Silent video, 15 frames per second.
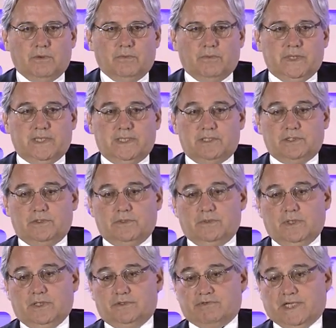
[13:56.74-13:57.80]
we need to
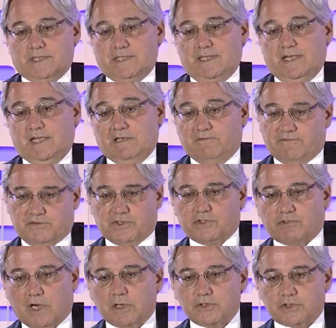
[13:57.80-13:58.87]
address the
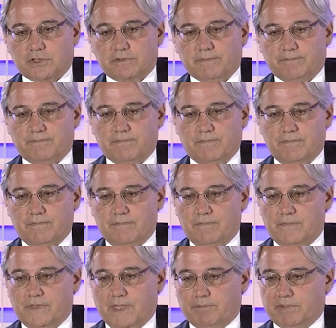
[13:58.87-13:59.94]
infrastructure
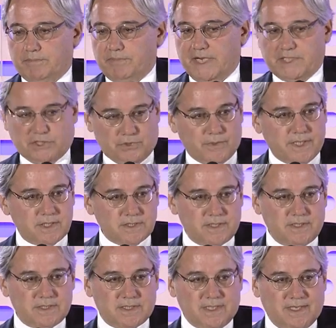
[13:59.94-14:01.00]
that perpetuates
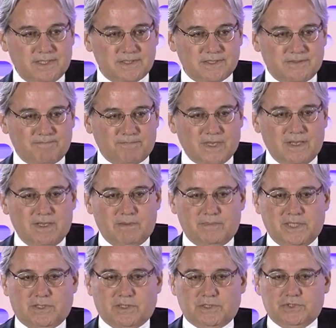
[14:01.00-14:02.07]
these things.
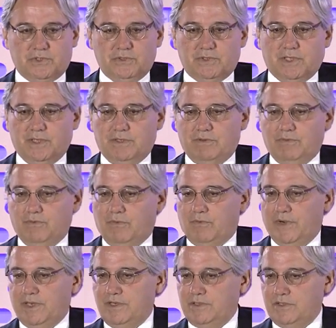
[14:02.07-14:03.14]
Because you can win the